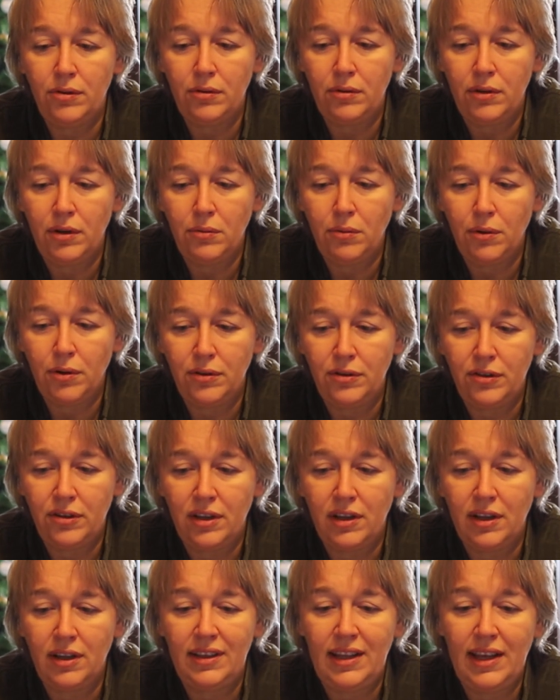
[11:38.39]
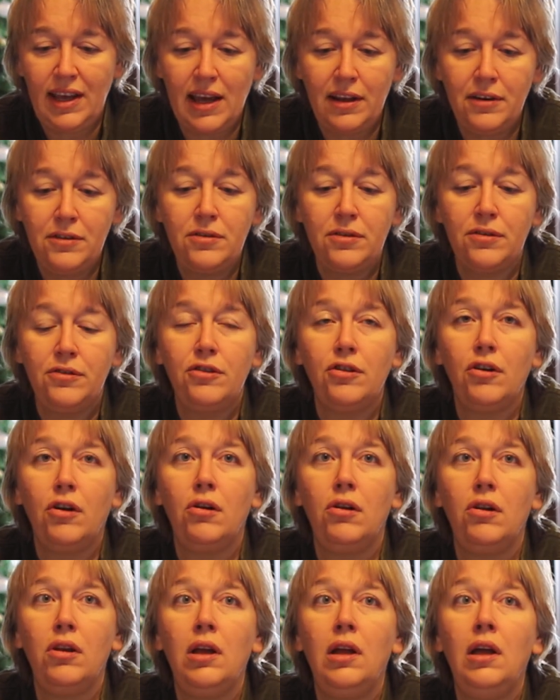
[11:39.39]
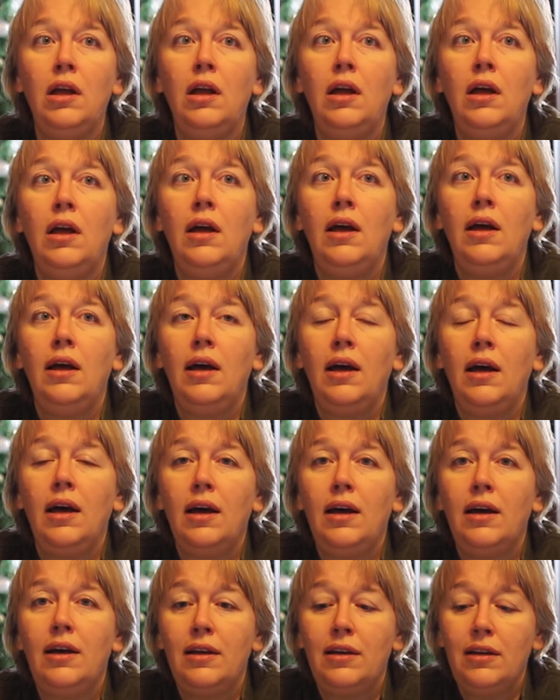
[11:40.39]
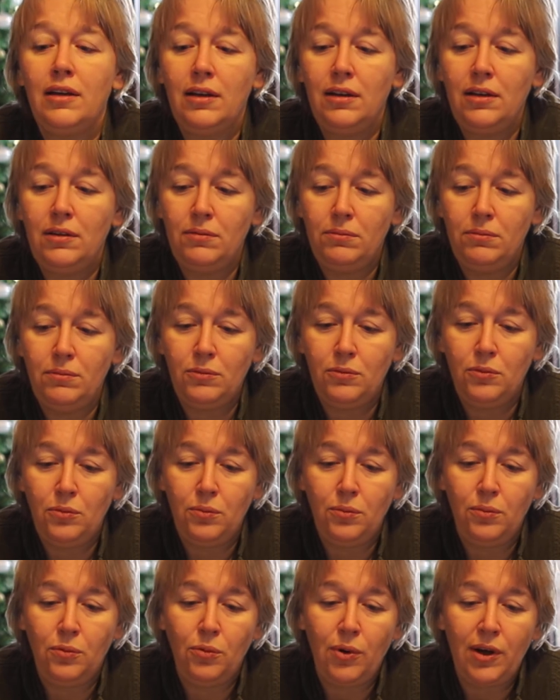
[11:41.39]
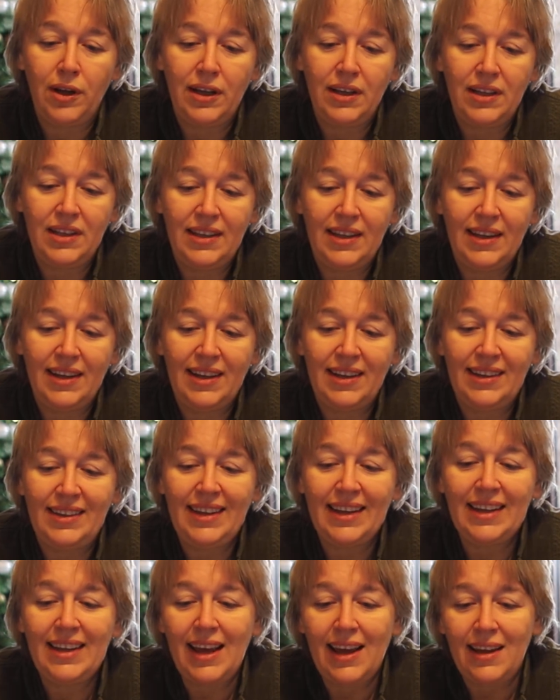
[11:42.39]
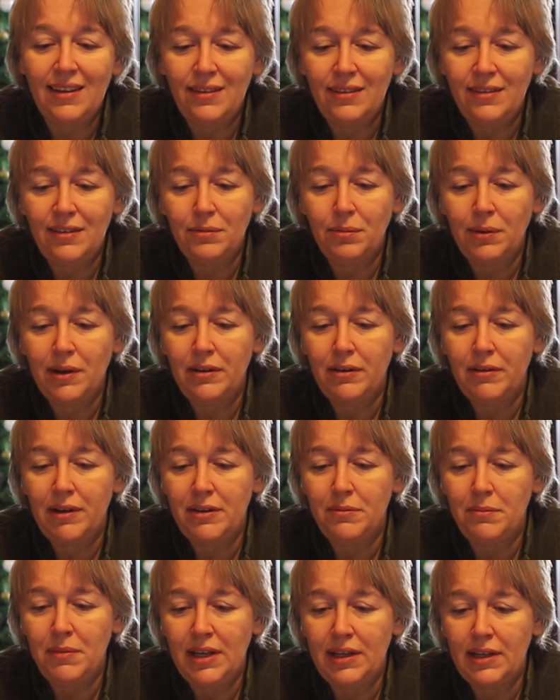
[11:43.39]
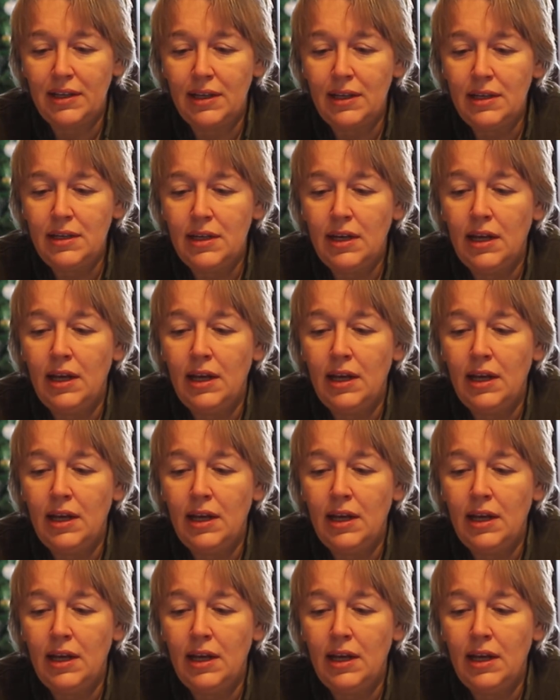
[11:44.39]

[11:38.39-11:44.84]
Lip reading: So there was the entrance hall where the guests were admitted.